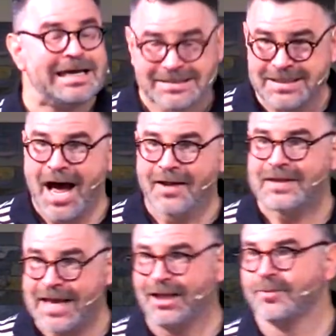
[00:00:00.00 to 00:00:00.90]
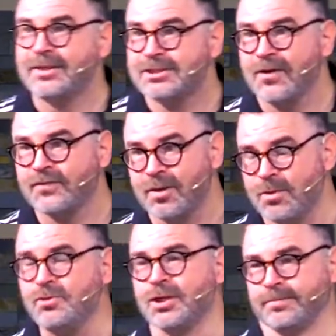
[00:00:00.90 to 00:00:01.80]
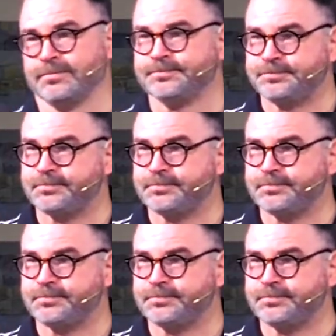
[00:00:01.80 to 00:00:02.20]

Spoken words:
is not the elements of communion.